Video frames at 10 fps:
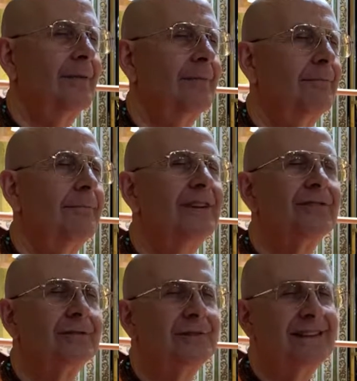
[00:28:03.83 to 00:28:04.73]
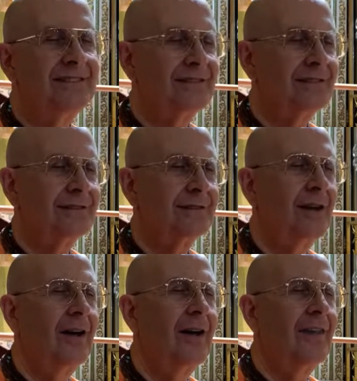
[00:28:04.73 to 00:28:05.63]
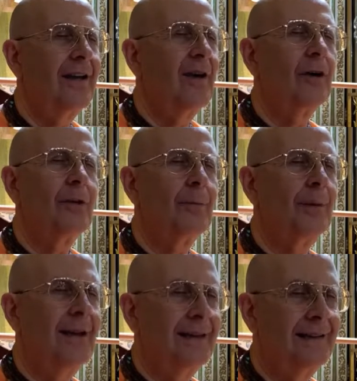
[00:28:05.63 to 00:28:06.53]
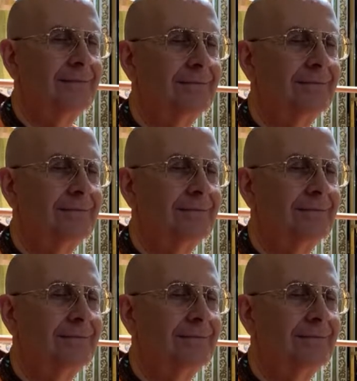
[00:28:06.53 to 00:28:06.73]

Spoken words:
miseries on the earth plane.